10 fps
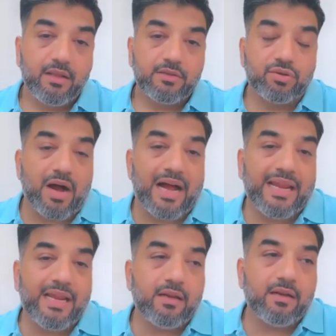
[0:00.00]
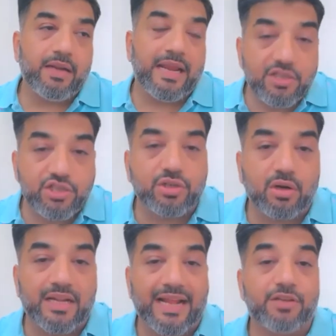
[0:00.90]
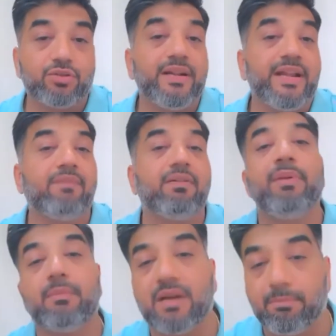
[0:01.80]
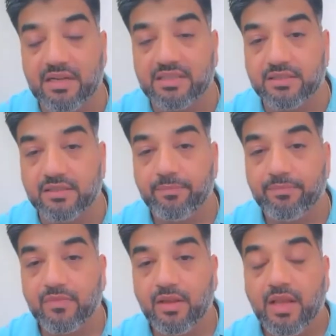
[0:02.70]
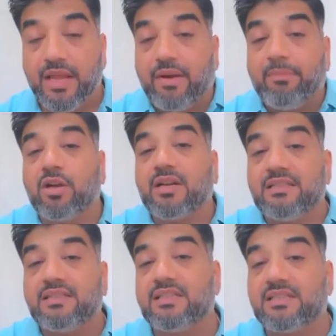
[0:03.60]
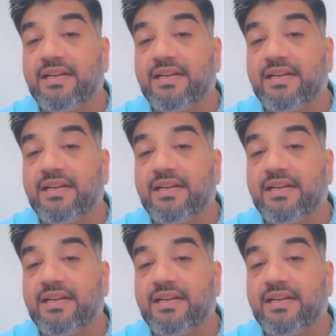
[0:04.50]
So I ensure that I should never become a complacent. If I'm not consistent